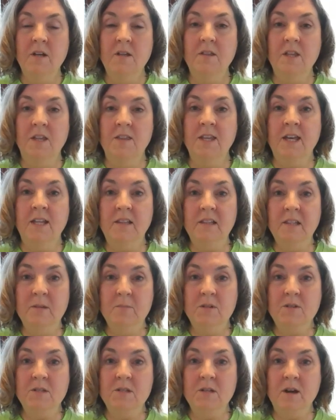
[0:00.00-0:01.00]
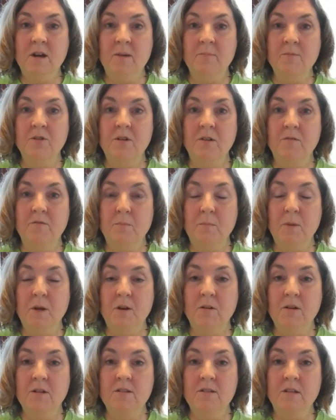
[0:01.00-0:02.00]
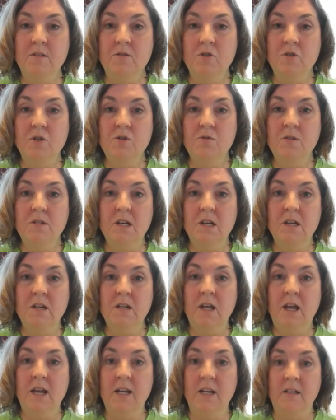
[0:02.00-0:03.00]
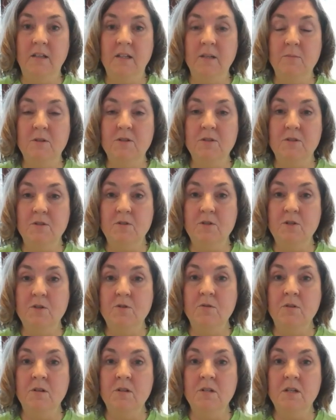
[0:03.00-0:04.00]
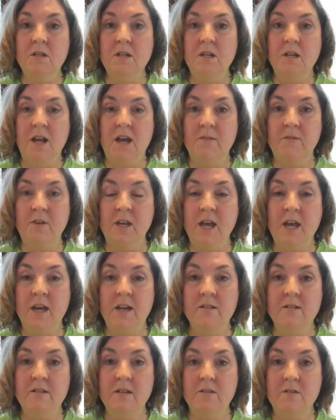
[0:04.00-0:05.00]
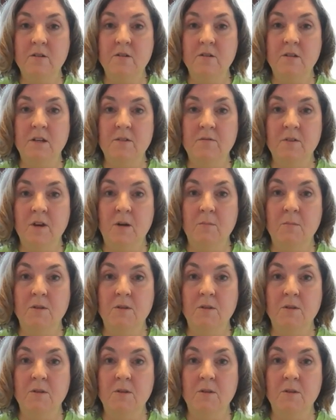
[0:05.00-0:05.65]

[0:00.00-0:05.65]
then that limits the option of the parents in choosing, and it limits the student in having access to the environment